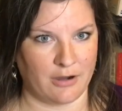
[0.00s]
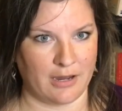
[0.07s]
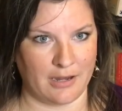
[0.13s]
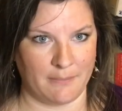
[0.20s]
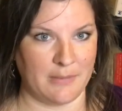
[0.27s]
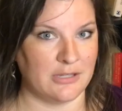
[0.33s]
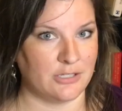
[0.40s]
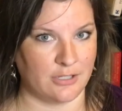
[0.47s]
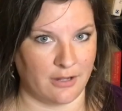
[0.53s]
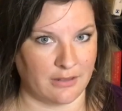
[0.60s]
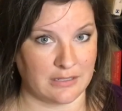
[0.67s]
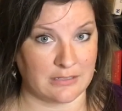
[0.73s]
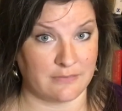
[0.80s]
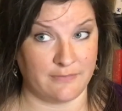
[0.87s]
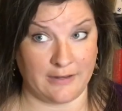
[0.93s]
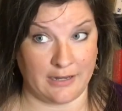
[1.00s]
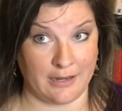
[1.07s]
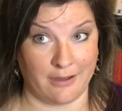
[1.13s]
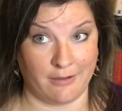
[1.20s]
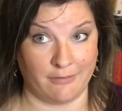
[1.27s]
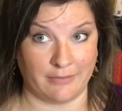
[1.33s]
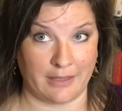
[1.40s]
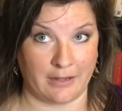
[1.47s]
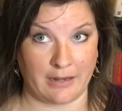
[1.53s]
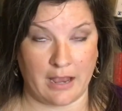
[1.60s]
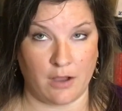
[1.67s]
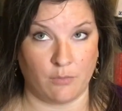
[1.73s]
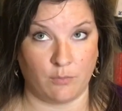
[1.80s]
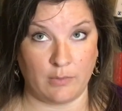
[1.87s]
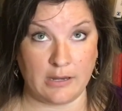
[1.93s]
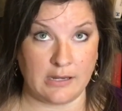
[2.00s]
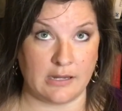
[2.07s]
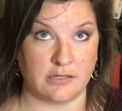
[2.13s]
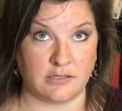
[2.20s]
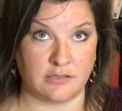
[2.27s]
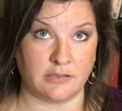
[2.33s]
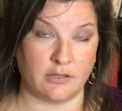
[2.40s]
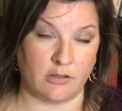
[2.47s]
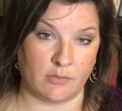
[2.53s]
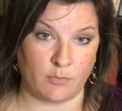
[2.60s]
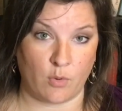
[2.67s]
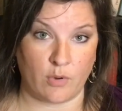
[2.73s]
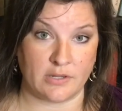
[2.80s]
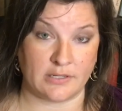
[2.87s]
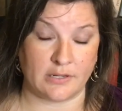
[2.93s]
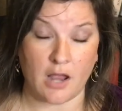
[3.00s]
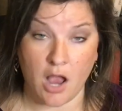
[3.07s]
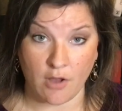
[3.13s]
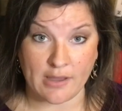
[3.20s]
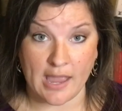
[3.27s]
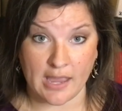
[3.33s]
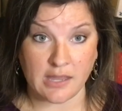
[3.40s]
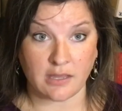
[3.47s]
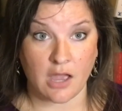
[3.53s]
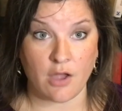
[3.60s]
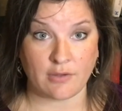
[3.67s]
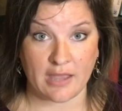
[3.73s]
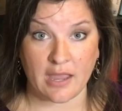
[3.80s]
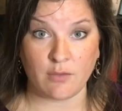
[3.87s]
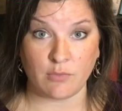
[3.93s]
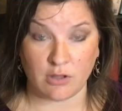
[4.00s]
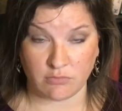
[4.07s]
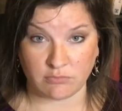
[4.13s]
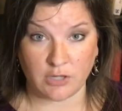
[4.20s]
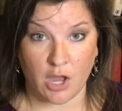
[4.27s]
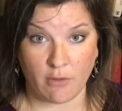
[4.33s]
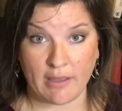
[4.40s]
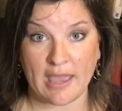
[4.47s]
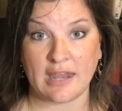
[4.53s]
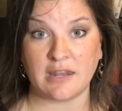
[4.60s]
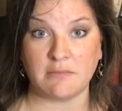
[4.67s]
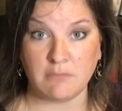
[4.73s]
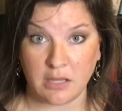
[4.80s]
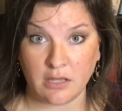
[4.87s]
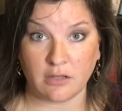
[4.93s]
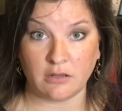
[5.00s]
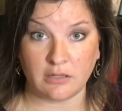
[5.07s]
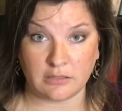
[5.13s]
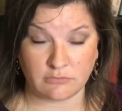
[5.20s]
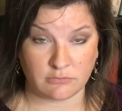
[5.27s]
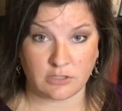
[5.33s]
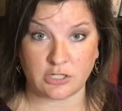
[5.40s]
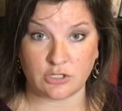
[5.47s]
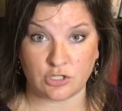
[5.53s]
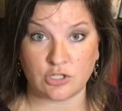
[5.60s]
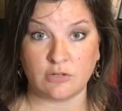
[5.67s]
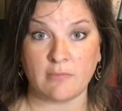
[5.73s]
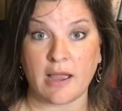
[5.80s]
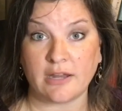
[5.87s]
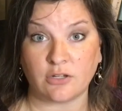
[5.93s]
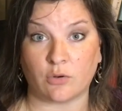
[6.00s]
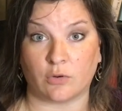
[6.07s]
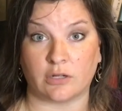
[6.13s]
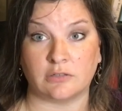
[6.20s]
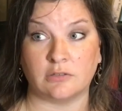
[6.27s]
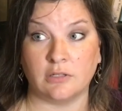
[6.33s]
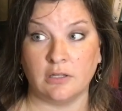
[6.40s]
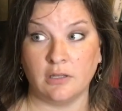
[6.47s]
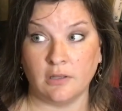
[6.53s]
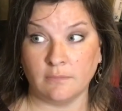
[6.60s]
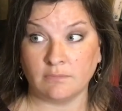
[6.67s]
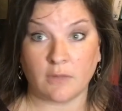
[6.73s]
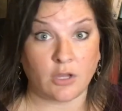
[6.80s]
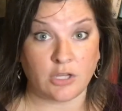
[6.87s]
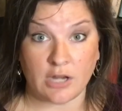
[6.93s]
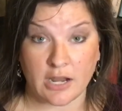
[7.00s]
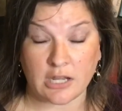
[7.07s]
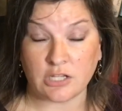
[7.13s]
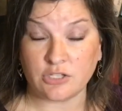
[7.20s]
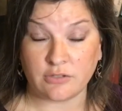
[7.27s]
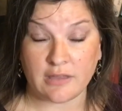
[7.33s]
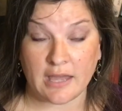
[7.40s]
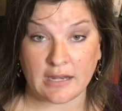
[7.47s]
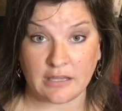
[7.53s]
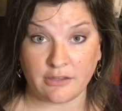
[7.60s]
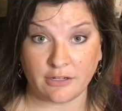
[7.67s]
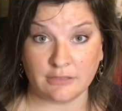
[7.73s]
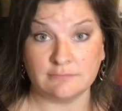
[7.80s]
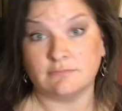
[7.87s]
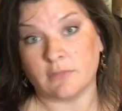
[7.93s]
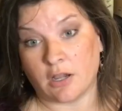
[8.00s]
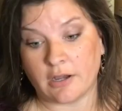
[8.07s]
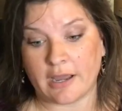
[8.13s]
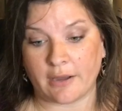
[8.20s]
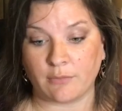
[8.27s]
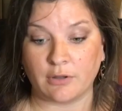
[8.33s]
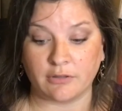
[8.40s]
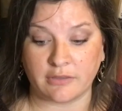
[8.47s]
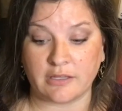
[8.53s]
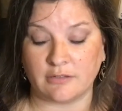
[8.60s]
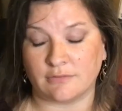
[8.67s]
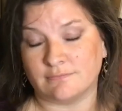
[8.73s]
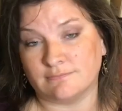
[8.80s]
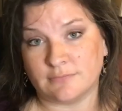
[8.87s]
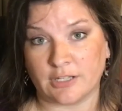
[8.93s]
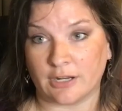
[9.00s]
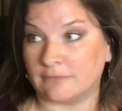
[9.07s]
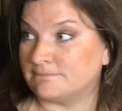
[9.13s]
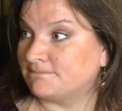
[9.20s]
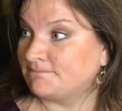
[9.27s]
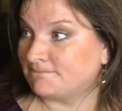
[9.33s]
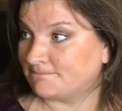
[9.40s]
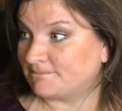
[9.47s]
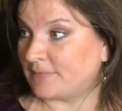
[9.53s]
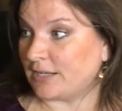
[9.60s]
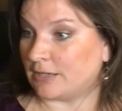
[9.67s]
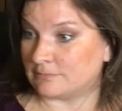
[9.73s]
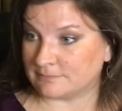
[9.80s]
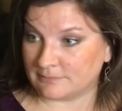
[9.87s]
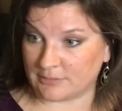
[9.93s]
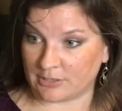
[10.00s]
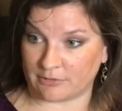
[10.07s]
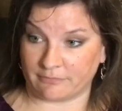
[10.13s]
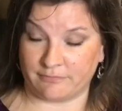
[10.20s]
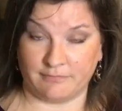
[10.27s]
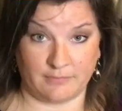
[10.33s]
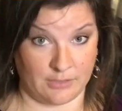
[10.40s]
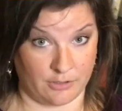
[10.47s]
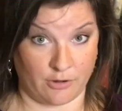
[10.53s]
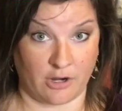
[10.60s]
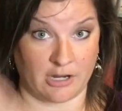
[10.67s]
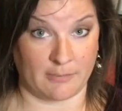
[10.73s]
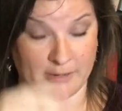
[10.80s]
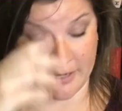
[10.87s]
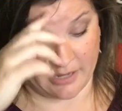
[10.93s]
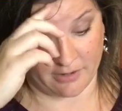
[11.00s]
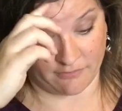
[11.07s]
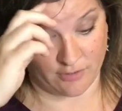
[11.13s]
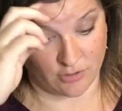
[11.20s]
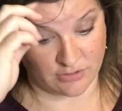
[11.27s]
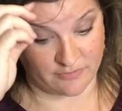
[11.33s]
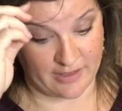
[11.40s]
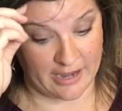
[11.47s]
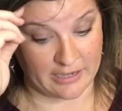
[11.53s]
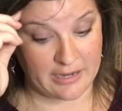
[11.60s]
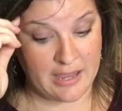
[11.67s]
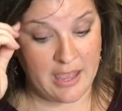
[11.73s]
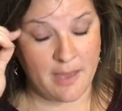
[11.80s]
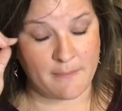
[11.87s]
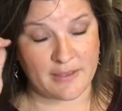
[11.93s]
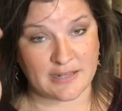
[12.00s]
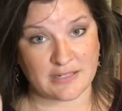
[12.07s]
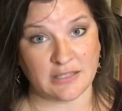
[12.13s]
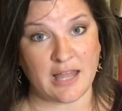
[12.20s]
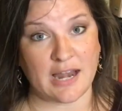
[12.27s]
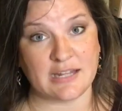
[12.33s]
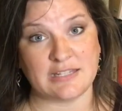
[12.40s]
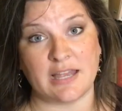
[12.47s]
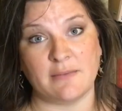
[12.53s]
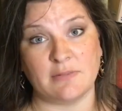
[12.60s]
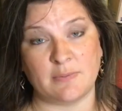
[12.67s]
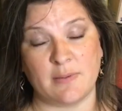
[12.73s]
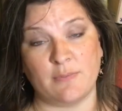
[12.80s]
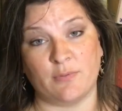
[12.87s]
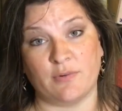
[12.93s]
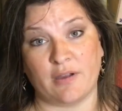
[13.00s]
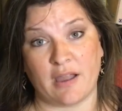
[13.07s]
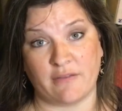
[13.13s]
gonna mention on this video that how wheat is still a poison. Okay, well, go ahead and mill and consume einkorn. Are you not gonna do that either? Okay, well then, you know, your argument kind of falls flat, because a lot of times people who